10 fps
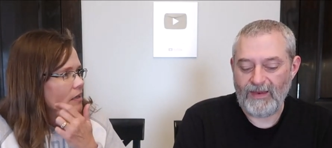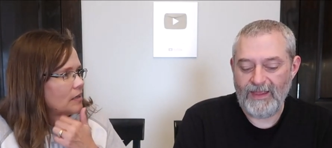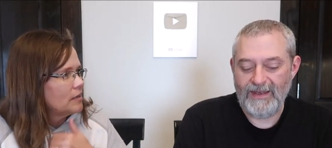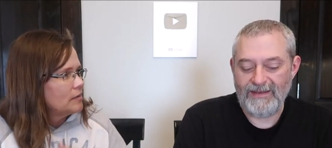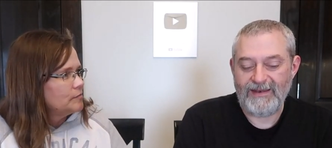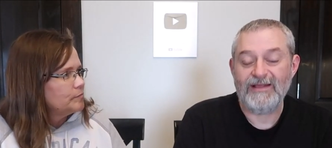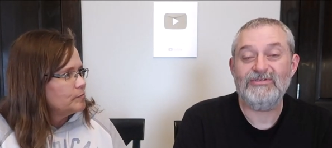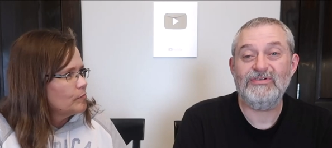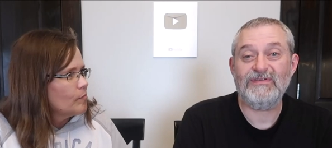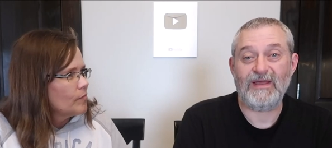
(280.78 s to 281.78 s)
Speaker 1: It
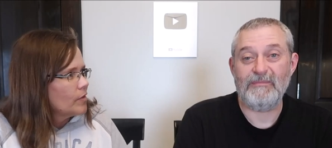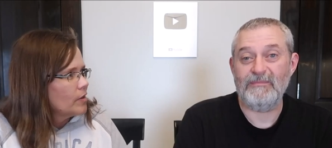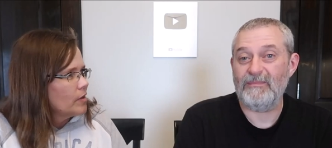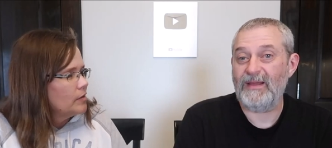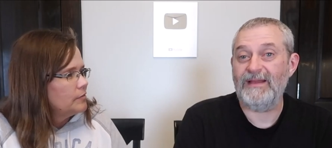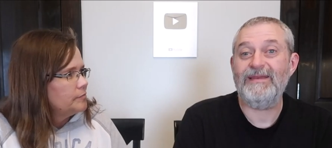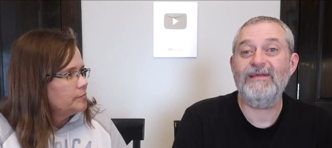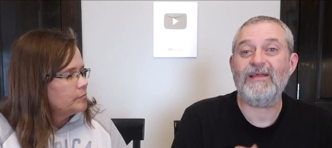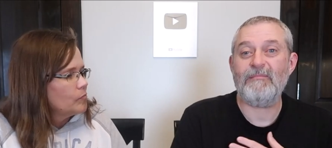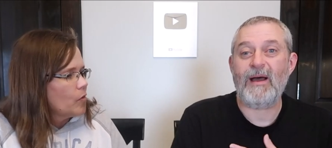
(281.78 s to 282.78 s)
tastes just like it
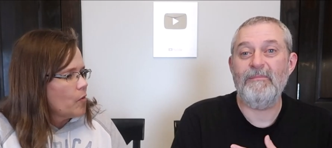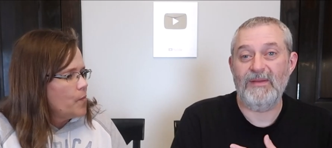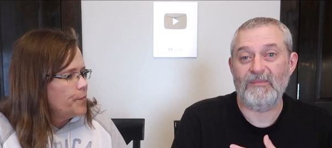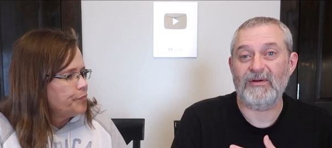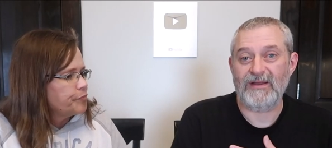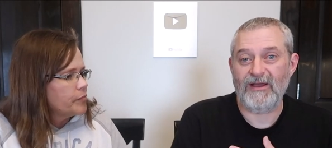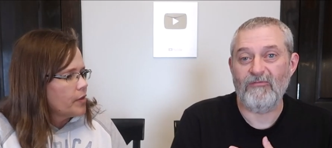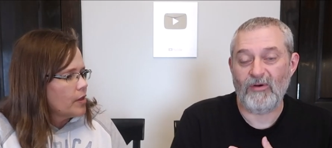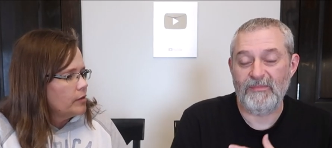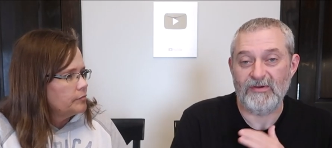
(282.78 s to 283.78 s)
tastes like my memory
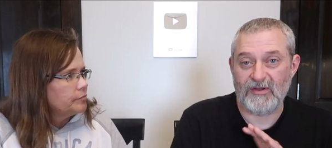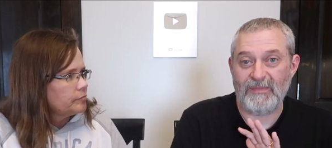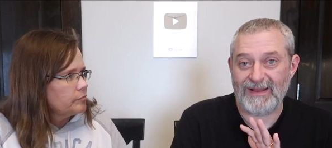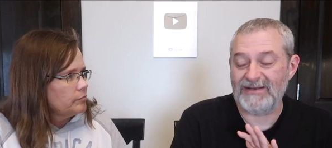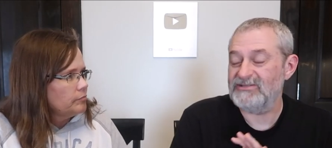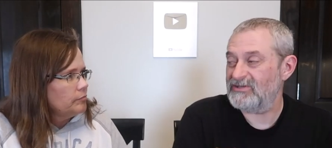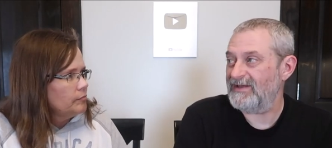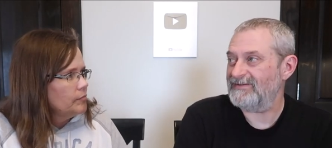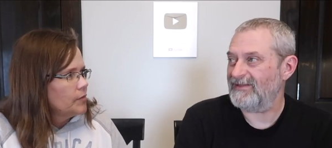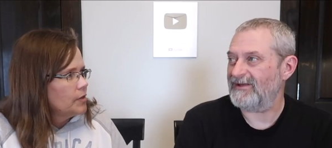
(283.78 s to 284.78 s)
of what milk and magnesia
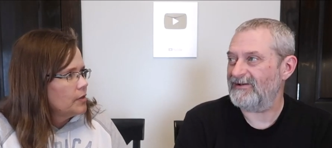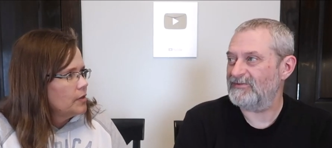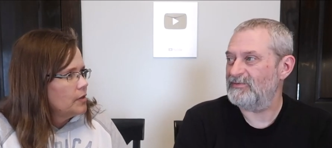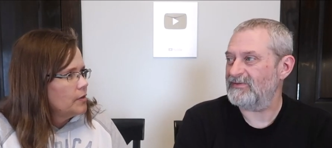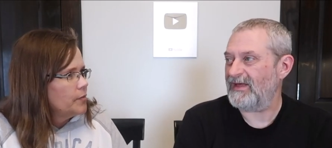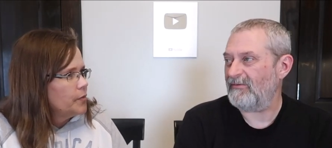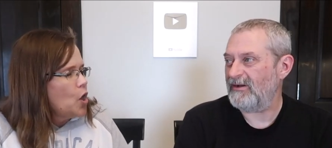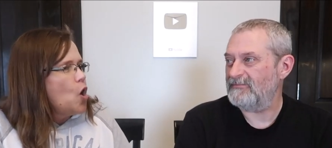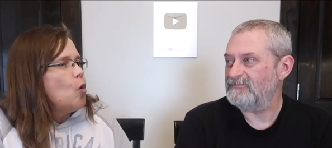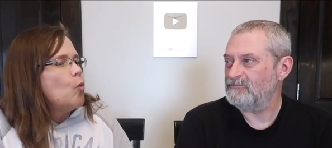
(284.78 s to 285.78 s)
tastes like. Let's put it that way.
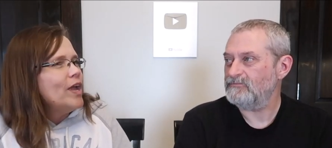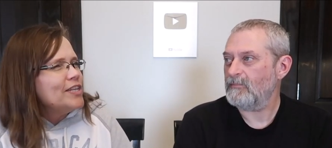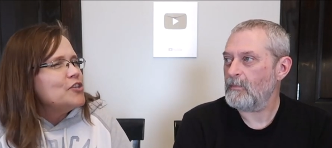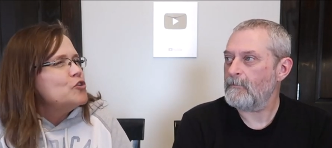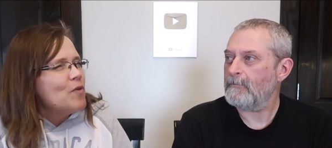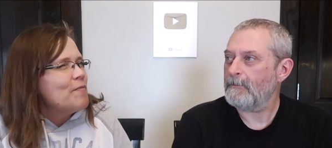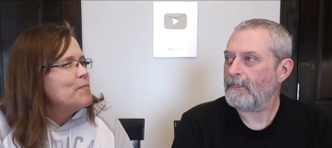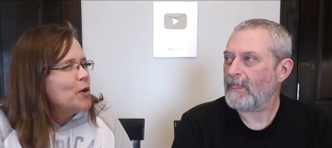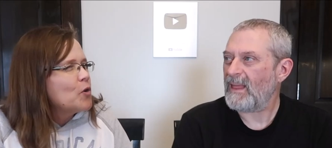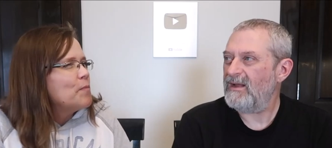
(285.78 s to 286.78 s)
Speaker 2: When did you have
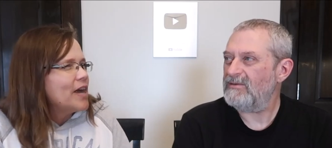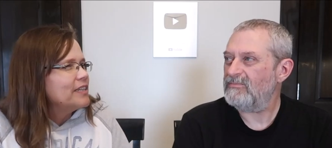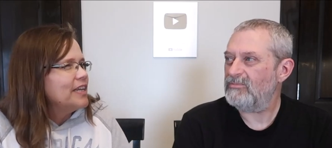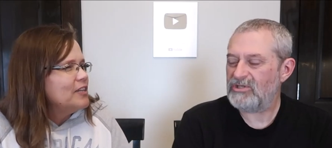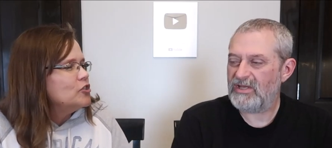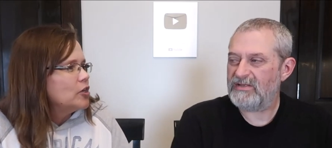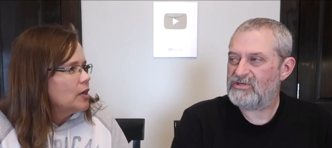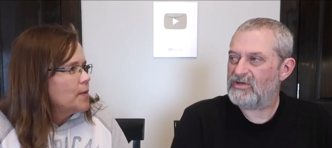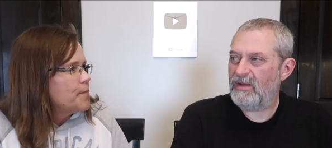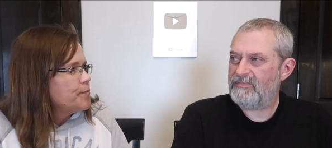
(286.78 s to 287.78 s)
milk and magnesia? When
Speaker 1: you get
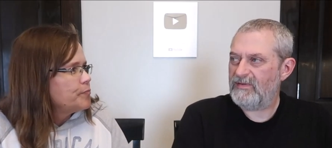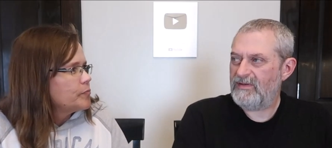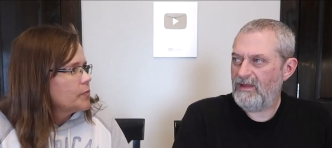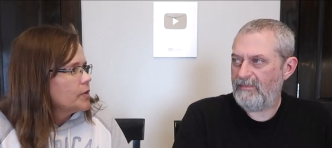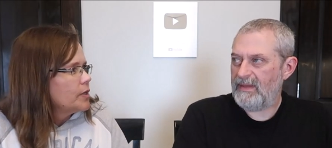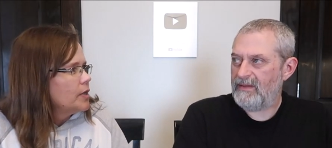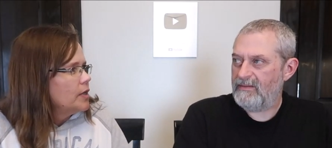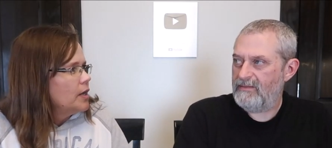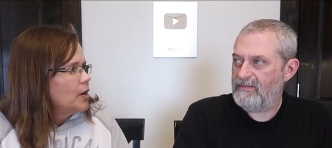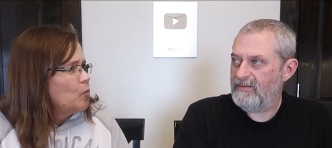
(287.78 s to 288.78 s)
your upset tummy.
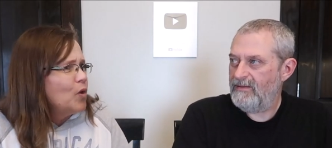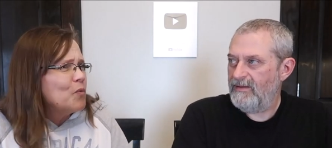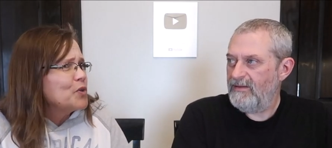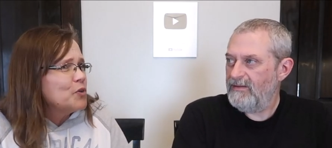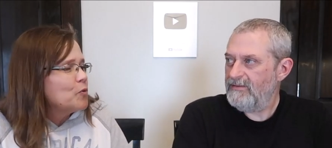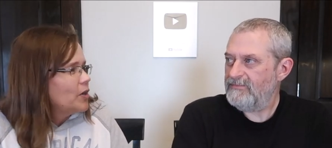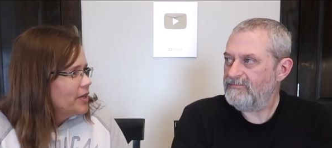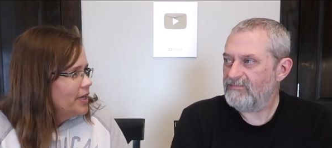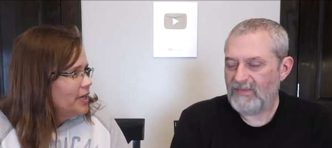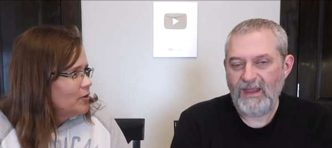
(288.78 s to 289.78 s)
Speaker 2: What, when you were a
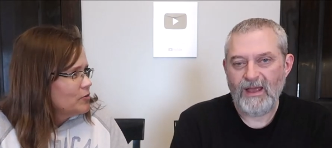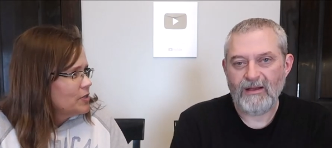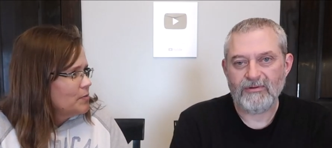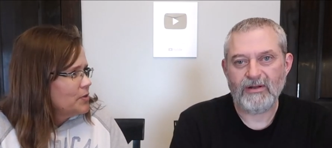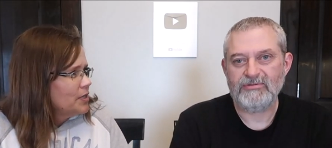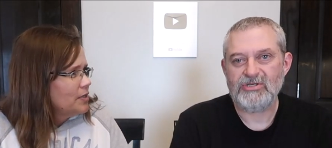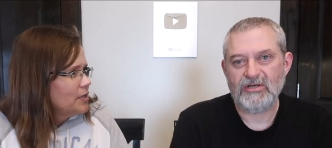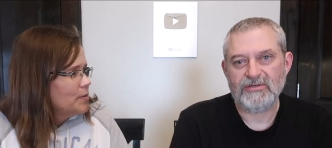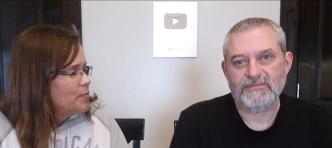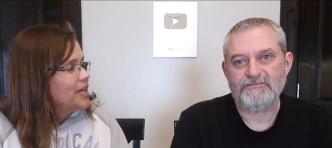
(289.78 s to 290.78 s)
kid yeah, or something? when I was
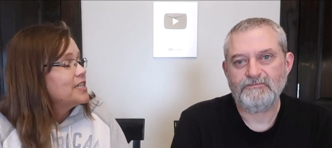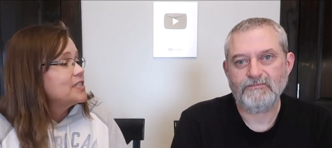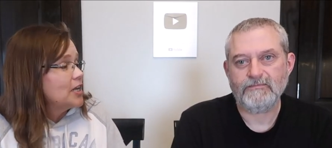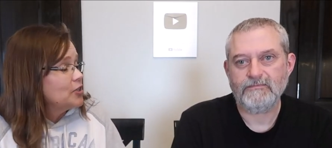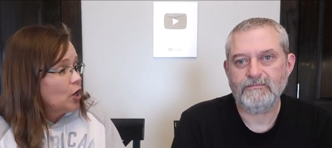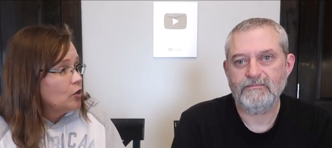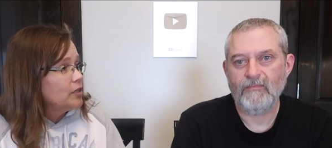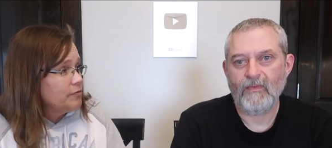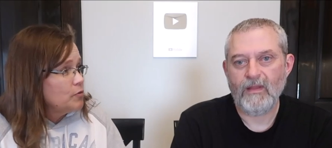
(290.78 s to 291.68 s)
younger. But as an adult, have